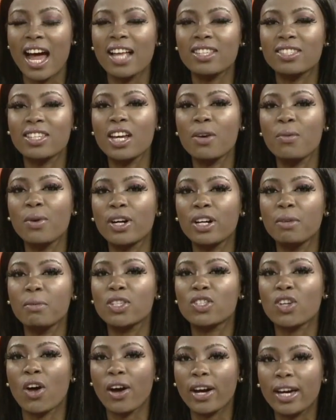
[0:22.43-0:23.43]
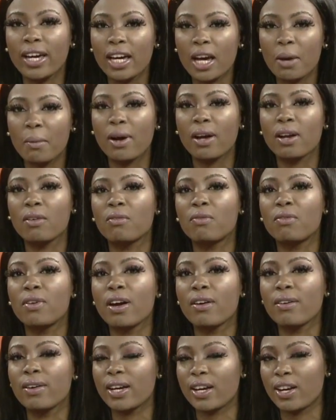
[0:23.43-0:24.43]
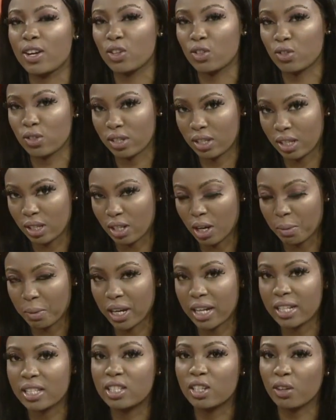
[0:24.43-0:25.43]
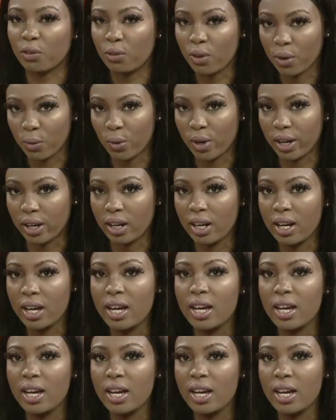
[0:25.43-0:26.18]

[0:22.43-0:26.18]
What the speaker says: and today we're going to be talking about a very interesting topic, a different one.